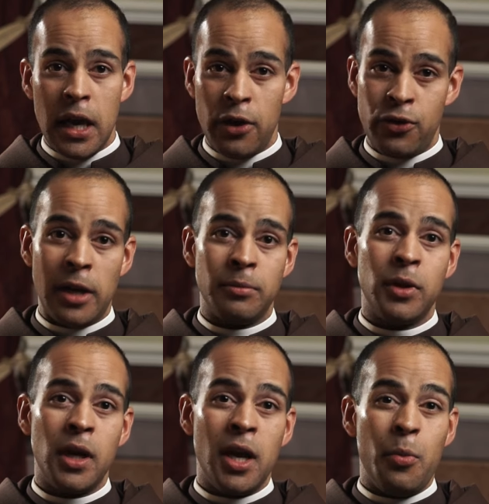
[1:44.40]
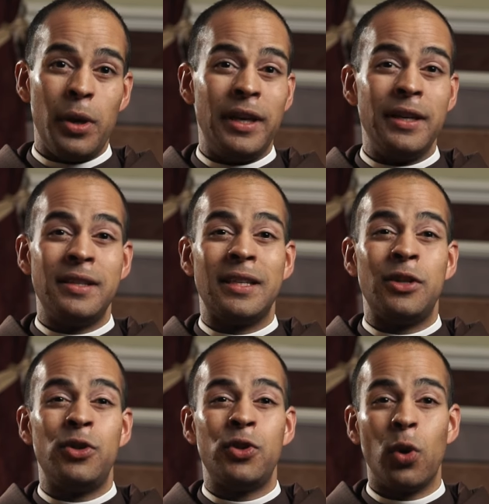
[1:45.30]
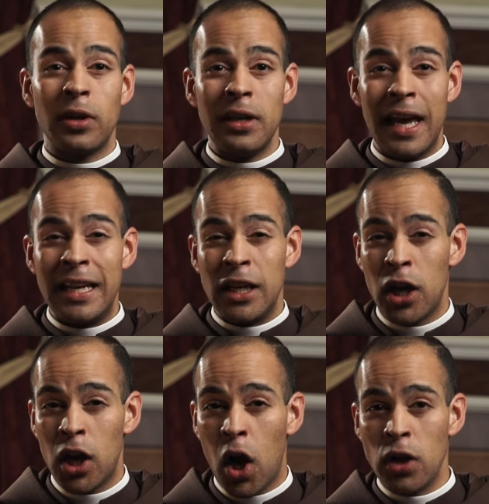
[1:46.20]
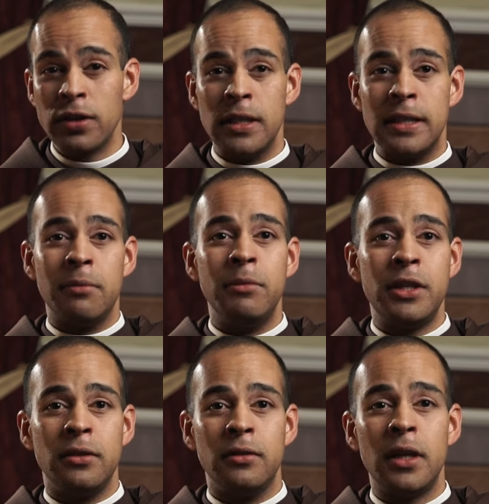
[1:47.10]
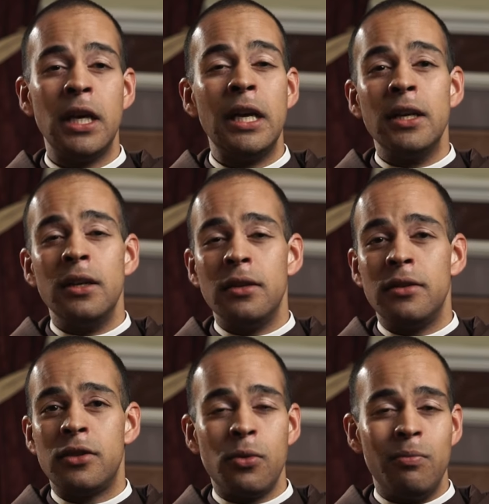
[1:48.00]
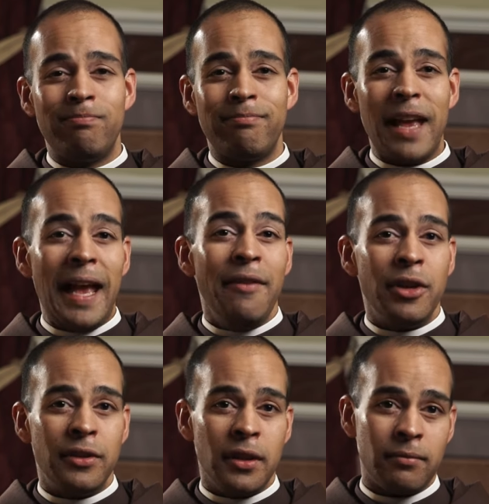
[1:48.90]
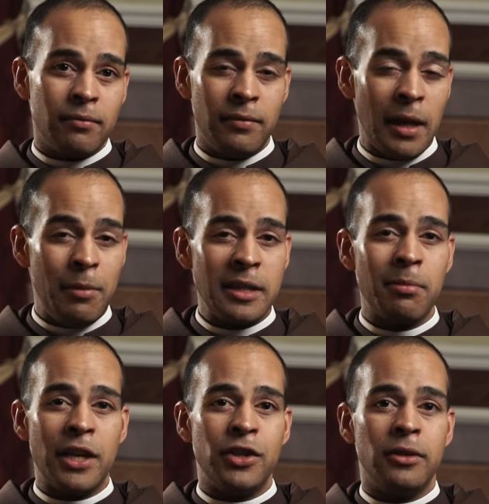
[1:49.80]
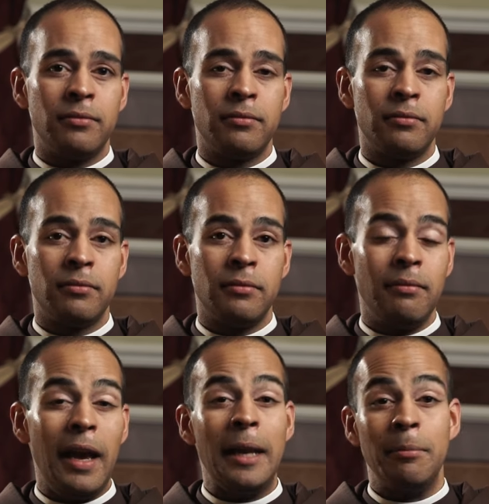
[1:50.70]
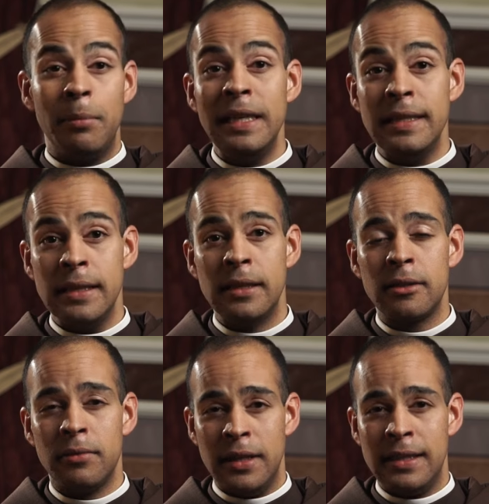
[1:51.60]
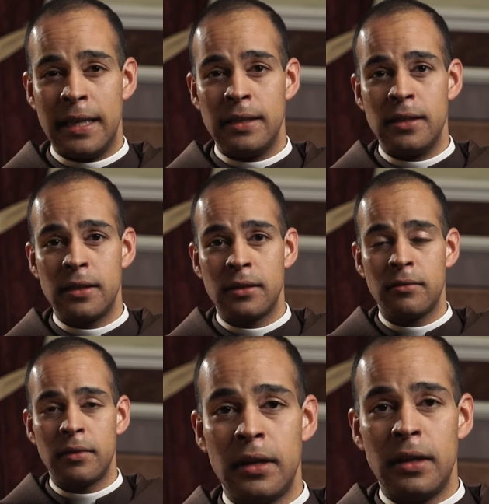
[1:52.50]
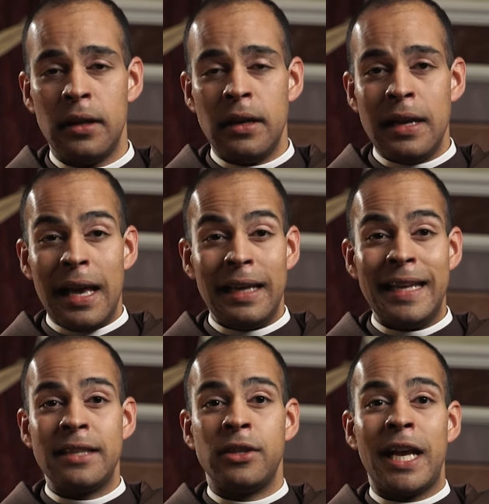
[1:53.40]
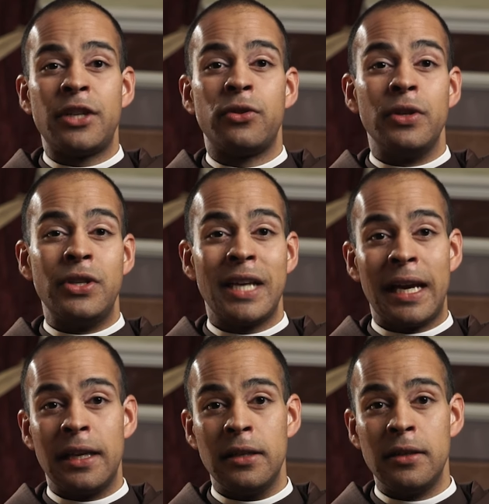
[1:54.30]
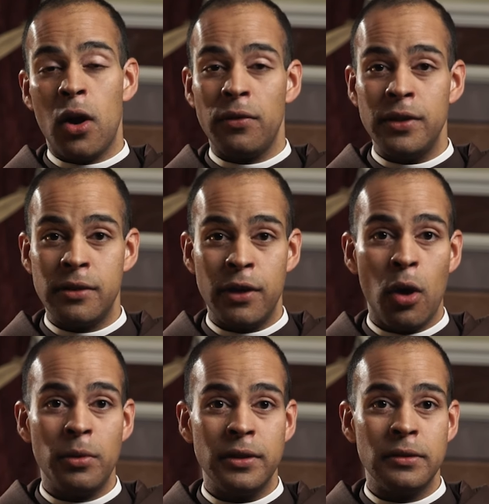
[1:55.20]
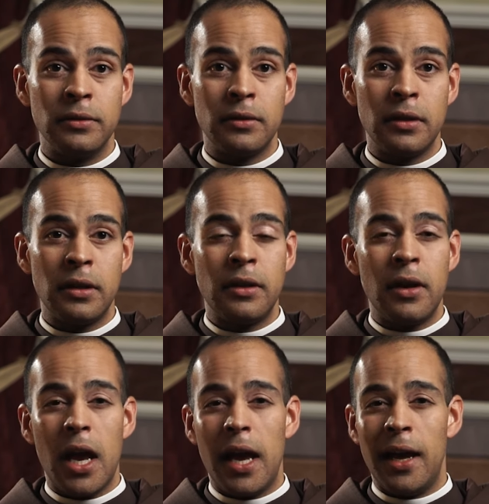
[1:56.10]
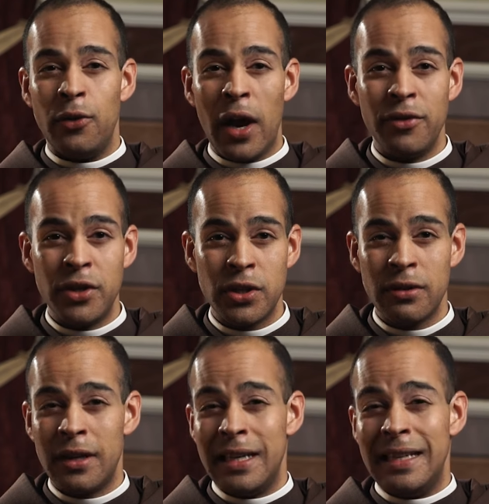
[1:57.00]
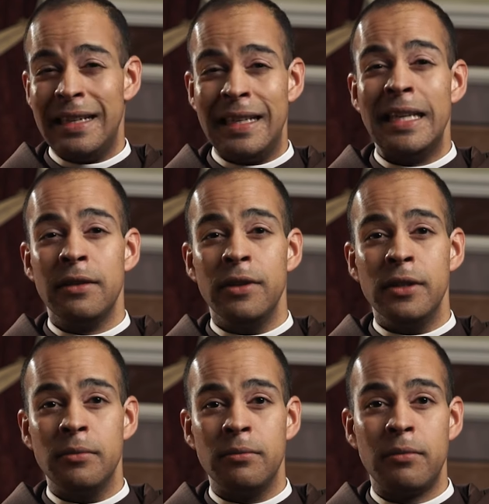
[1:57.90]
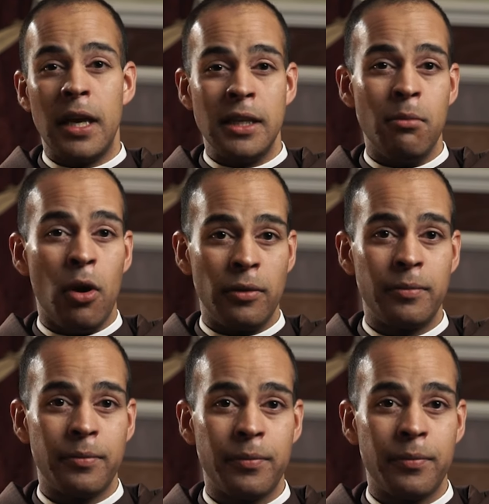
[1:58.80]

a realm where there is a total and constant submission to everything that brings pleasure and pleases the senses. And as a natural child of this phenomenon, a rubbish relativism is born,